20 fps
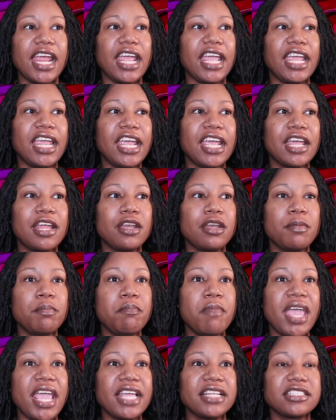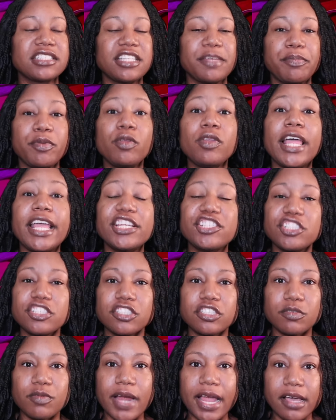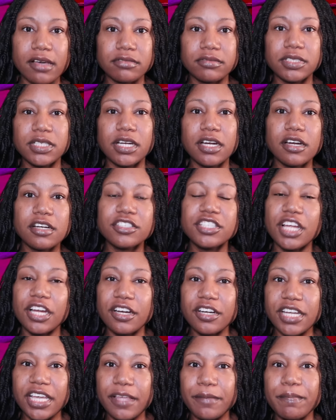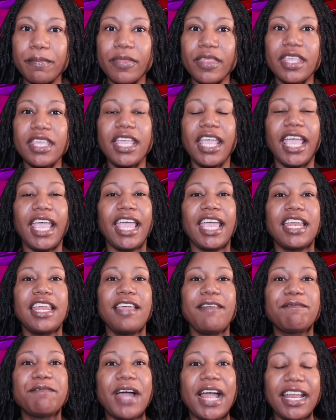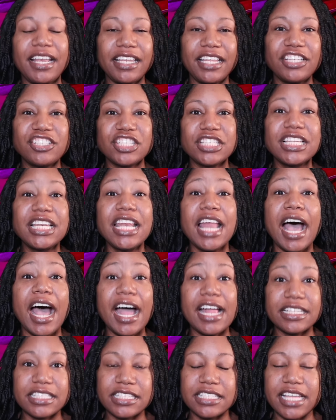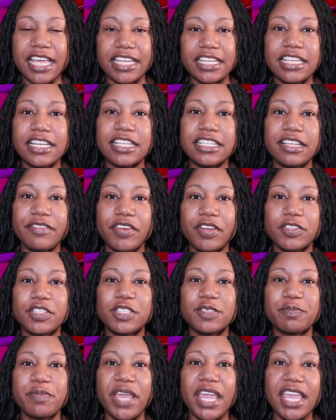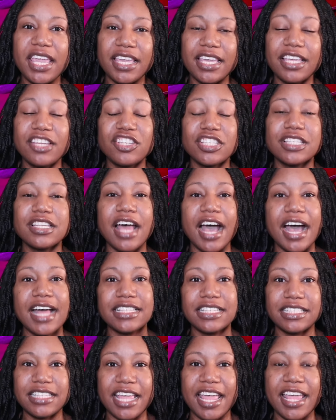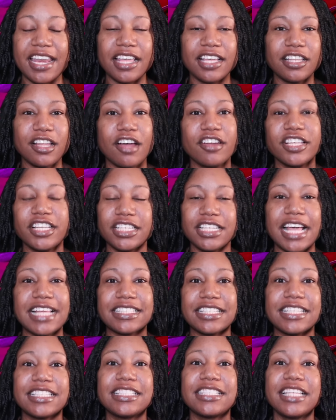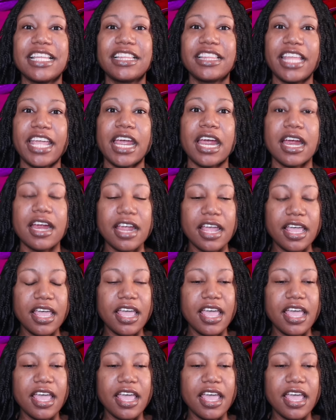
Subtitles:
and made stipulations around her turning. And he finally just nods his head. He doesn't even speak. He just nods his head, and Claudia has to sit there